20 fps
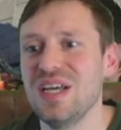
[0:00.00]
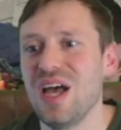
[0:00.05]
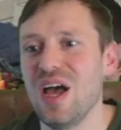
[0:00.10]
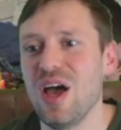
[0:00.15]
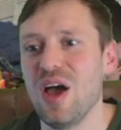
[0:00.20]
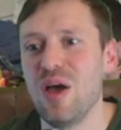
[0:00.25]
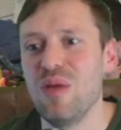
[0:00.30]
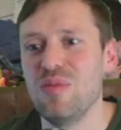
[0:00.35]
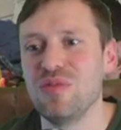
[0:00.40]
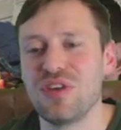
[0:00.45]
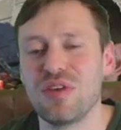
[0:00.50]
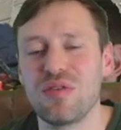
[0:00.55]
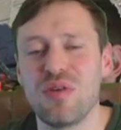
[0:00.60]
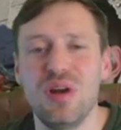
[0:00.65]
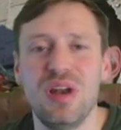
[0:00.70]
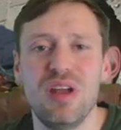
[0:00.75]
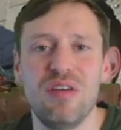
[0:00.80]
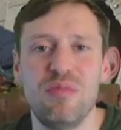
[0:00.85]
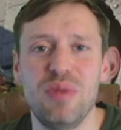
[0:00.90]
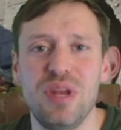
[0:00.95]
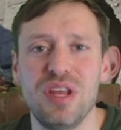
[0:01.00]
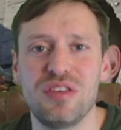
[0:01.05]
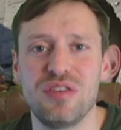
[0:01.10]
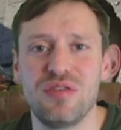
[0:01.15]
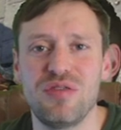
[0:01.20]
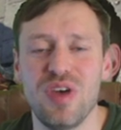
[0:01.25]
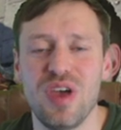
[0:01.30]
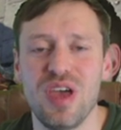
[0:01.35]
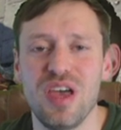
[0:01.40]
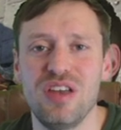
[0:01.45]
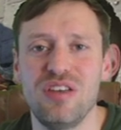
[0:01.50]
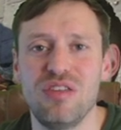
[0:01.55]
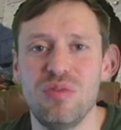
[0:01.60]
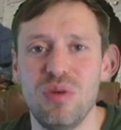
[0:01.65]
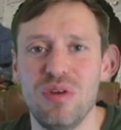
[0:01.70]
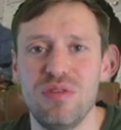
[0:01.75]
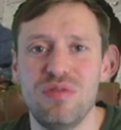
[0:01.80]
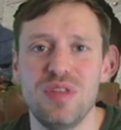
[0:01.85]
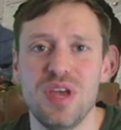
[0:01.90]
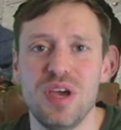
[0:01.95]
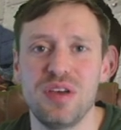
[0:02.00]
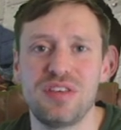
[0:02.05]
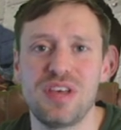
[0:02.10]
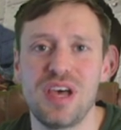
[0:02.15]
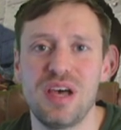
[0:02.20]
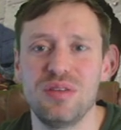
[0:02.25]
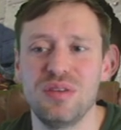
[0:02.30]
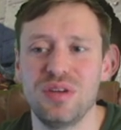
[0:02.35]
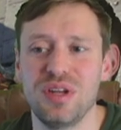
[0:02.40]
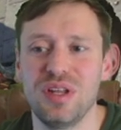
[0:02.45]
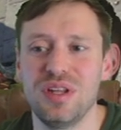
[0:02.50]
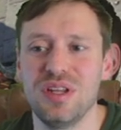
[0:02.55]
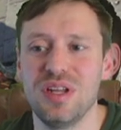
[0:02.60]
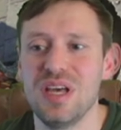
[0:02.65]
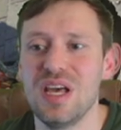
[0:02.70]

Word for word: Um, so I've got 11 minutes of footage with no sound on it.